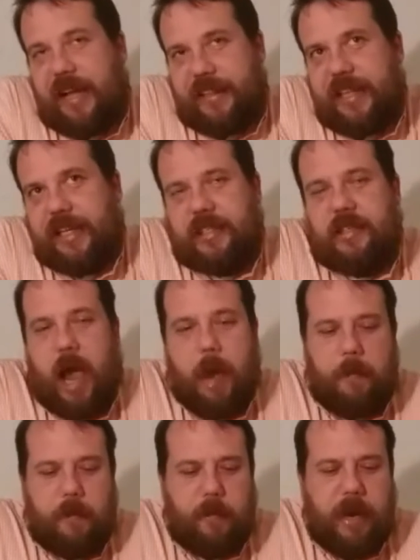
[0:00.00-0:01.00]
this
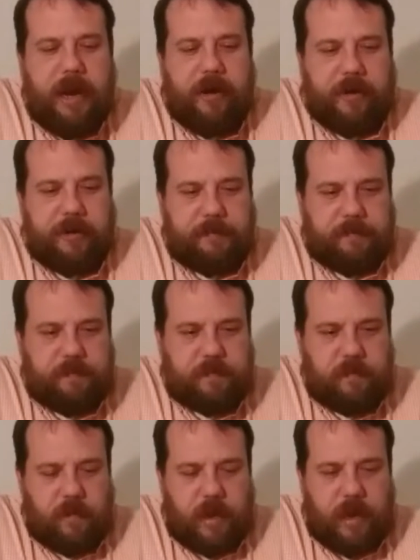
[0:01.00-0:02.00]
type of beer,
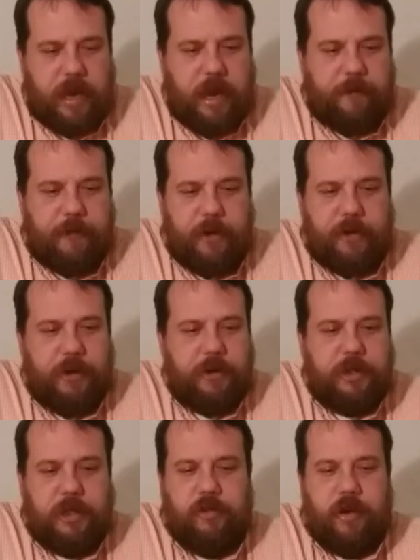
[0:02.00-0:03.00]
if you're
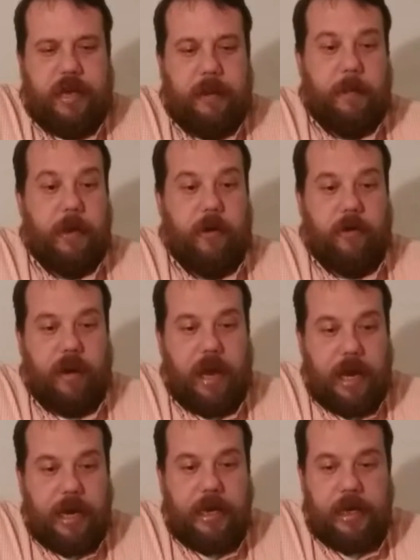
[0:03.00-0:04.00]
used to drinking Miller
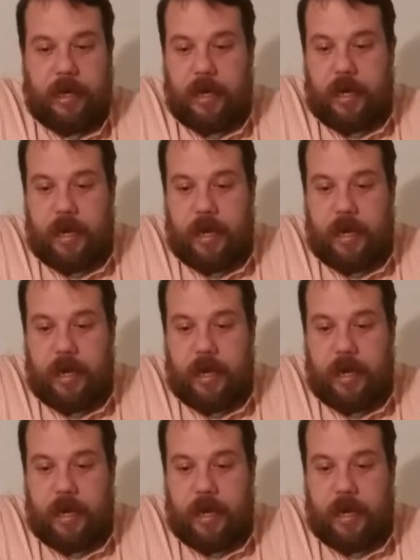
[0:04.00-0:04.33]
Lite